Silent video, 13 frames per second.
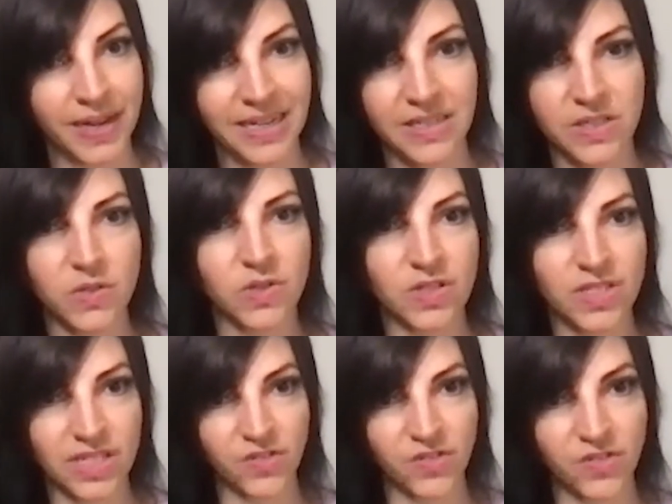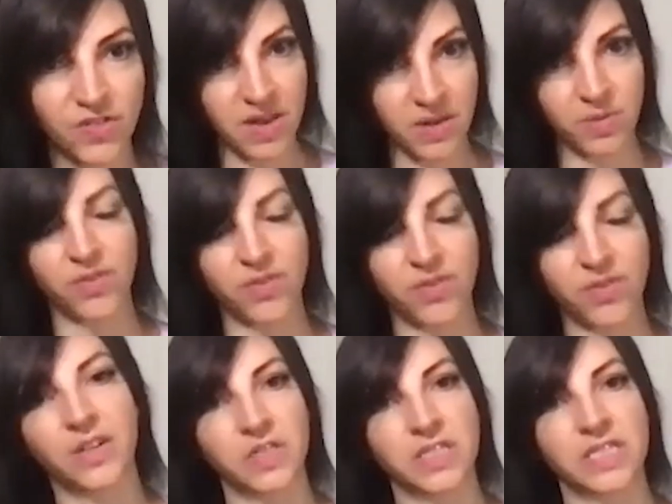Because those are such formidable
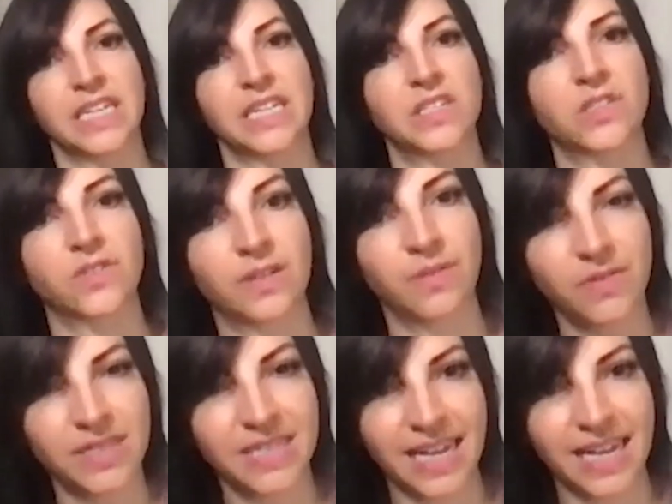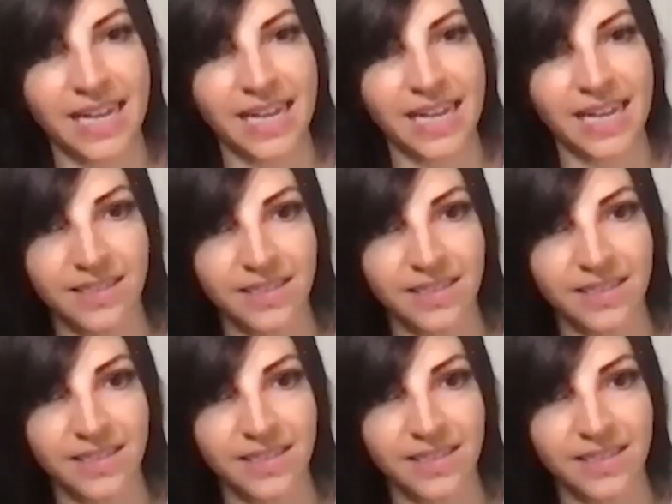figures in history. What was that like?